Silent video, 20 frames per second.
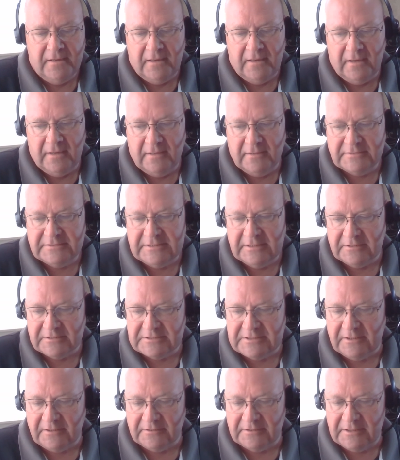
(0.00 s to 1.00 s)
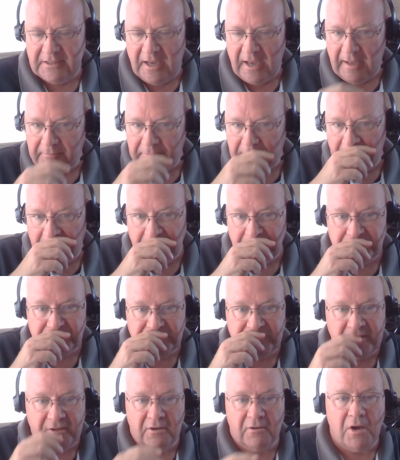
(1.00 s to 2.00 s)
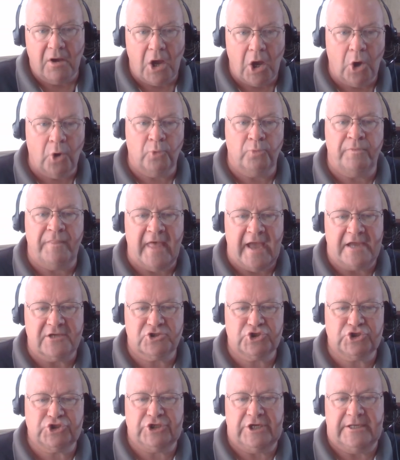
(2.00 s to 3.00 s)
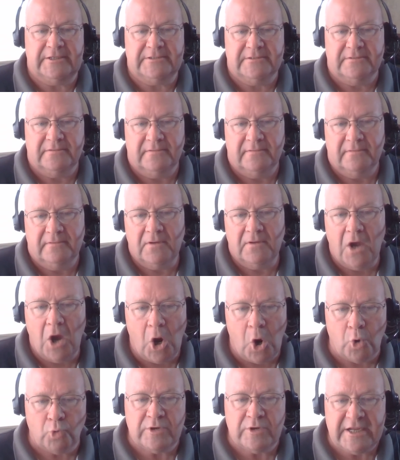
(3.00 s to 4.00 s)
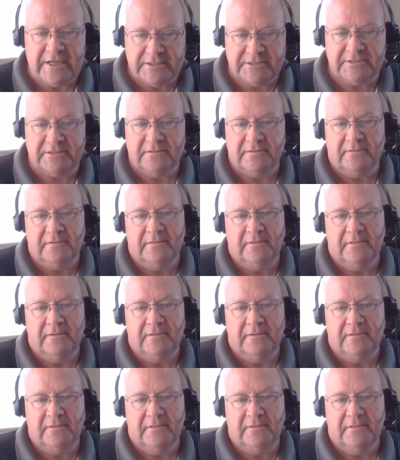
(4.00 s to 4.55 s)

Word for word: uh, tells El Diablo, you know, own that shit, own it,